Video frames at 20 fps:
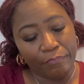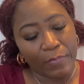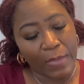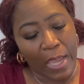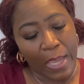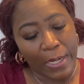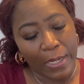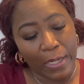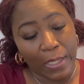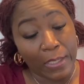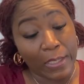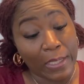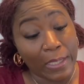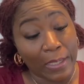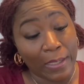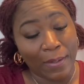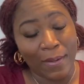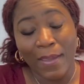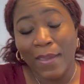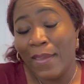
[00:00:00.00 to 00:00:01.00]
And
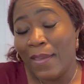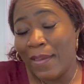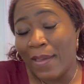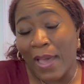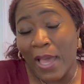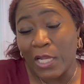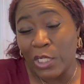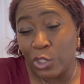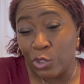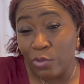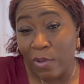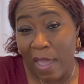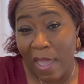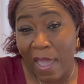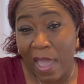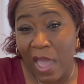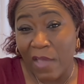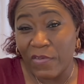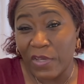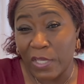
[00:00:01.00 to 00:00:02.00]
again, I do
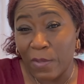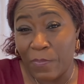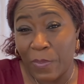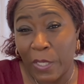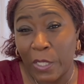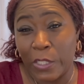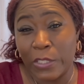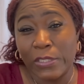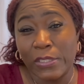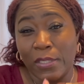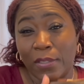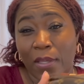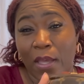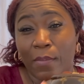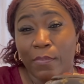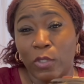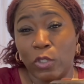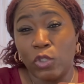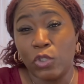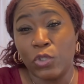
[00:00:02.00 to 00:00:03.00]
have a comparison
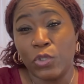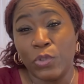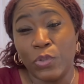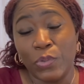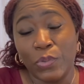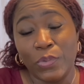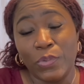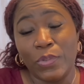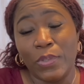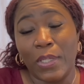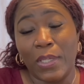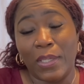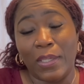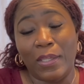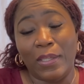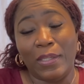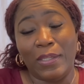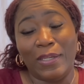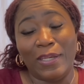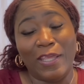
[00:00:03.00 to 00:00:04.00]
coming soon.
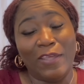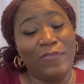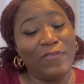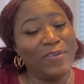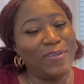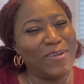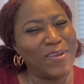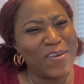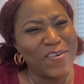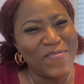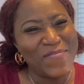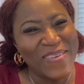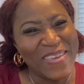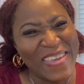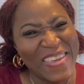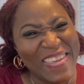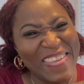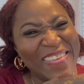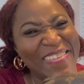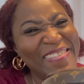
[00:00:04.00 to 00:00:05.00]
And if you know
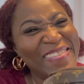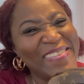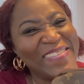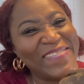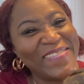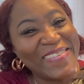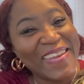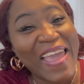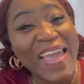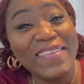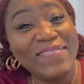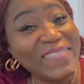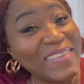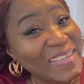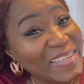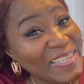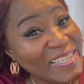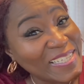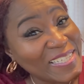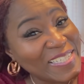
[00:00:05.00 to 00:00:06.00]
me, you know what I
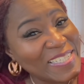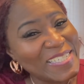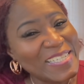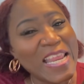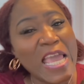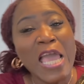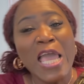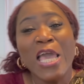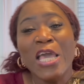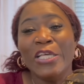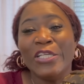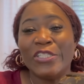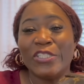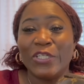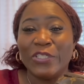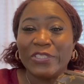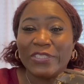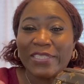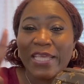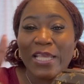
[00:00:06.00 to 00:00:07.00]
mean.
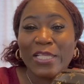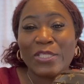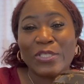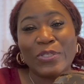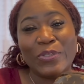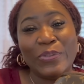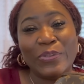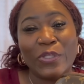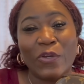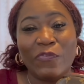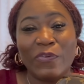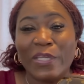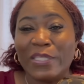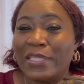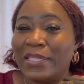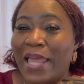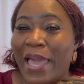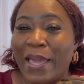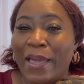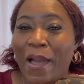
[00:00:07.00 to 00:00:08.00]
So stay tuned. Don't
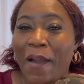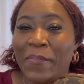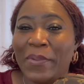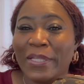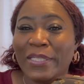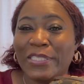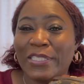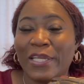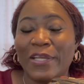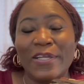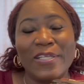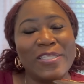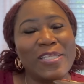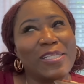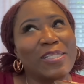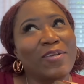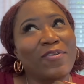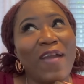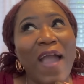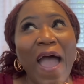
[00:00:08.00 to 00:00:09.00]
forget to like, comment, share, and
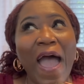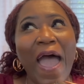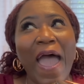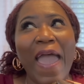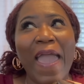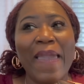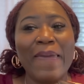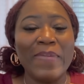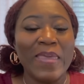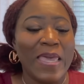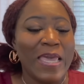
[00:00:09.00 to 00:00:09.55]
subscribe